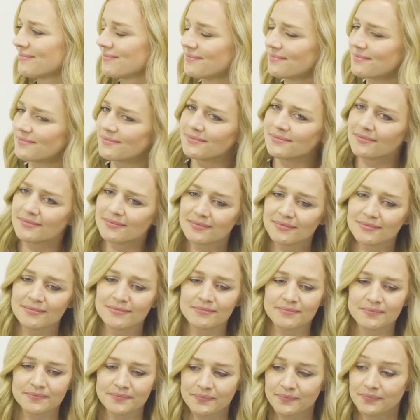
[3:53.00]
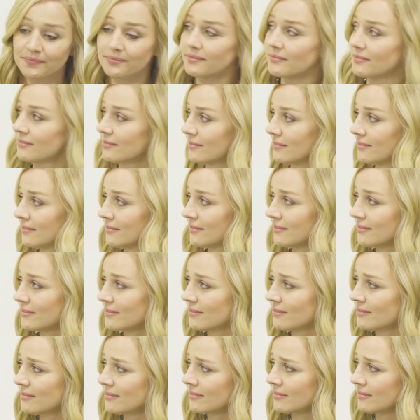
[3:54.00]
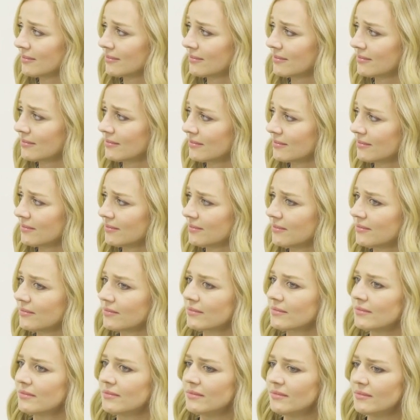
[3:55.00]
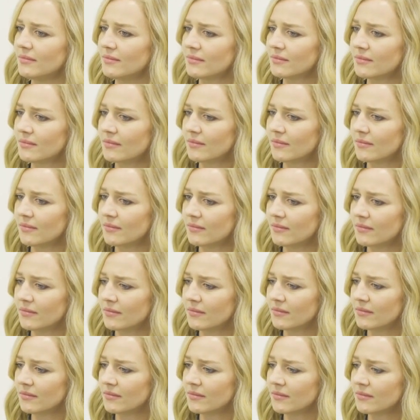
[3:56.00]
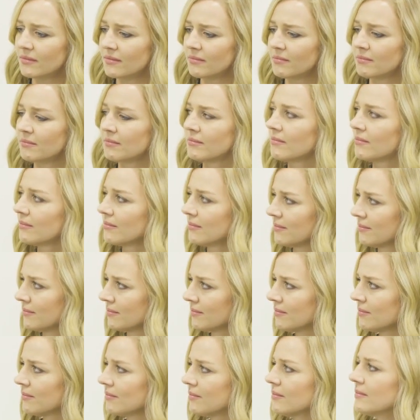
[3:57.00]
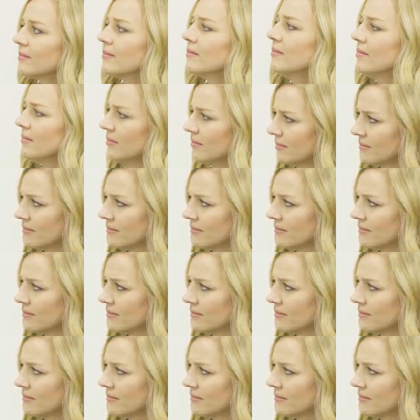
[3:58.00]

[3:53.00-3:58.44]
No words are spoken by the person on screen.